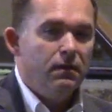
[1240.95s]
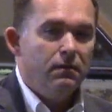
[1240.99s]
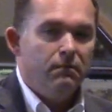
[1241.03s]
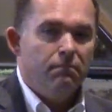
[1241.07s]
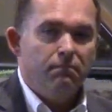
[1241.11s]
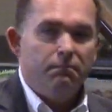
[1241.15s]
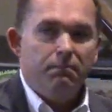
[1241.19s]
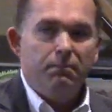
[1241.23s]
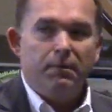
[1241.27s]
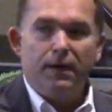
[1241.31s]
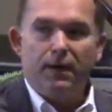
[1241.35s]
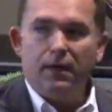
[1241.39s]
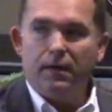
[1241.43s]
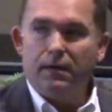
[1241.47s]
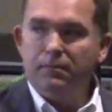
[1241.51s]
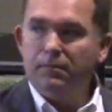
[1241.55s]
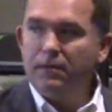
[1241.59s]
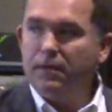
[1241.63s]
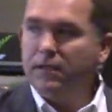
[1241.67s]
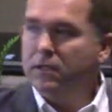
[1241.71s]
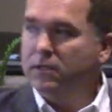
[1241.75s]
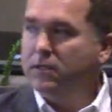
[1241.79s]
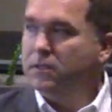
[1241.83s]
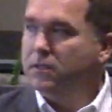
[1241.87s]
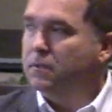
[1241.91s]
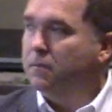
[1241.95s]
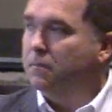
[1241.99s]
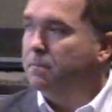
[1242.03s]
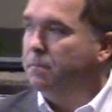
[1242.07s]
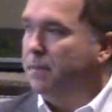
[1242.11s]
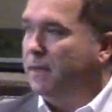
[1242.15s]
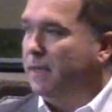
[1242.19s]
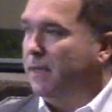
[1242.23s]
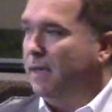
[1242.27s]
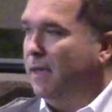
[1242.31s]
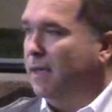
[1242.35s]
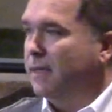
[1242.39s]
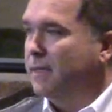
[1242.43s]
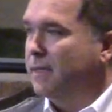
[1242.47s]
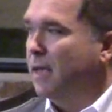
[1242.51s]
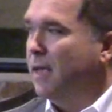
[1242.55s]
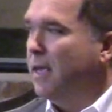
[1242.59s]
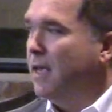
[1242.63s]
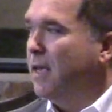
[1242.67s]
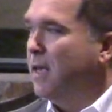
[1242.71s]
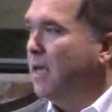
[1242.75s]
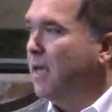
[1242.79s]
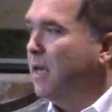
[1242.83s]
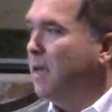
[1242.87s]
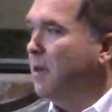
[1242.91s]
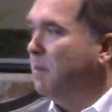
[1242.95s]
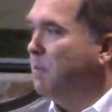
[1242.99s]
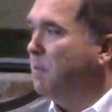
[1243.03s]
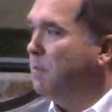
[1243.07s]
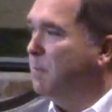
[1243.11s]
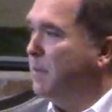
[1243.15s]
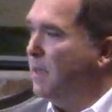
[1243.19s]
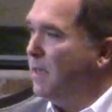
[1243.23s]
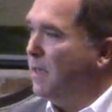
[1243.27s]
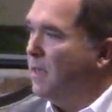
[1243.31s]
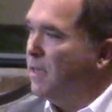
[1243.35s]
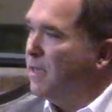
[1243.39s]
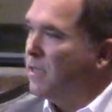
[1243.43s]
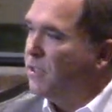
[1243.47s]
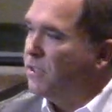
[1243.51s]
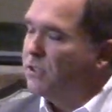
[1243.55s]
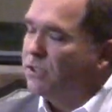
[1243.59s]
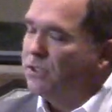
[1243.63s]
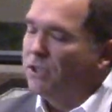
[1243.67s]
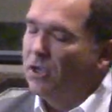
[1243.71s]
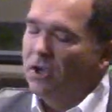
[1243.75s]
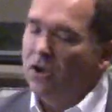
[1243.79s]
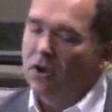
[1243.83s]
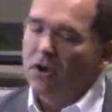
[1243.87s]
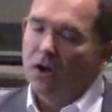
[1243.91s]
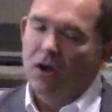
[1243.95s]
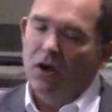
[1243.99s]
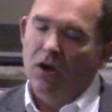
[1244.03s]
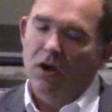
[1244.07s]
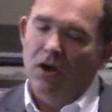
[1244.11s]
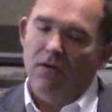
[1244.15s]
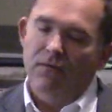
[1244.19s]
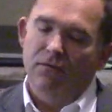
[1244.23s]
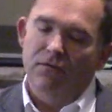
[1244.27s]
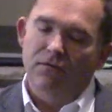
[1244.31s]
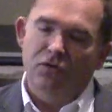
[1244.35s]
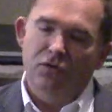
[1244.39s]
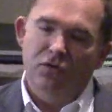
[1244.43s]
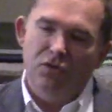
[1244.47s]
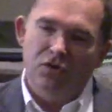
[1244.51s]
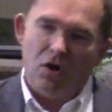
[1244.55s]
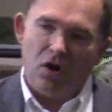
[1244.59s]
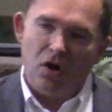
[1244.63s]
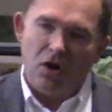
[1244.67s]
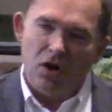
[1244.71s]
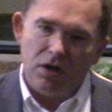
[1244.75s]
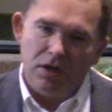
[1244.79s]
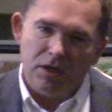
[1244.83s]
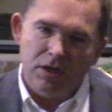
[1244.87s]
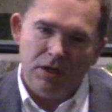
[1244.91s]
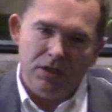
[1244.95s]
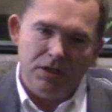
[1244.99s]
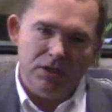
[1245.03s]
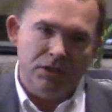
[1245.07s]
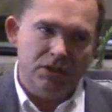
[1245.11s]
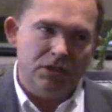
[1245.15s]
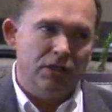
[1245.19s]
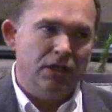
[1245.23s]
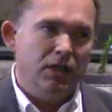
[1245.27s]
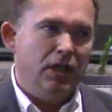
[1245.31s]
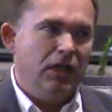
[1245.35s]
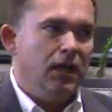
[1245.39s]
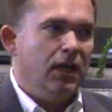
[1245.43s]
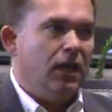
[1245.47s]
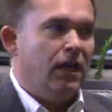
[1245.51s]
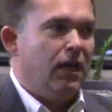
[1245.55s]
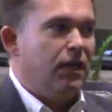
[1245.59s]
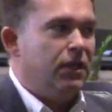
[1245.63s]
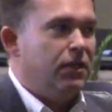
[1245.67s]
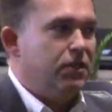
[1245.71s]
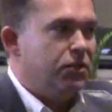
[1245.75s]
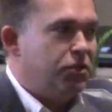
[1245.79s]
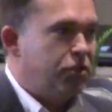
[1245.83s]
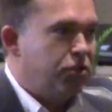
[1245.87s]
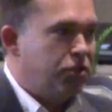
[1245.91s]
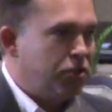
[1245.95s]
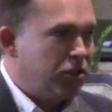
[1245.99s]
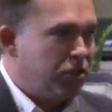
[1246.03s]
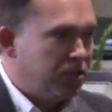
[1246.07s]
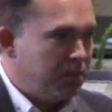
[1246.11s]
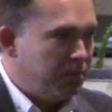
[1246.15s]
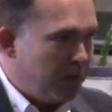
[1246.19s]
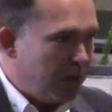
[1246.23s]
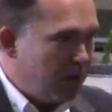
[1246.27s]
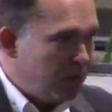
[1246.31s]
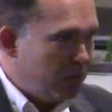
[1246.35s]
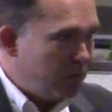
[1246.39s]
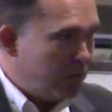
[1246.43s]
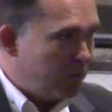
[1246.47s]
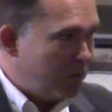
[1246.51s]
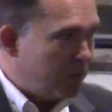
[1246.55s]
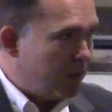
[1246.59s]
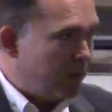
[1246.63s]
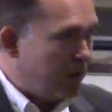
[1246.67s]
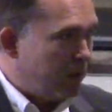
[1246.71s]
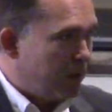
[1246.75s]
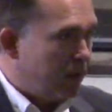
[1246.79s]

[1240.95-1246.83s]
bottomless pit, an abyss of darkness and smoke.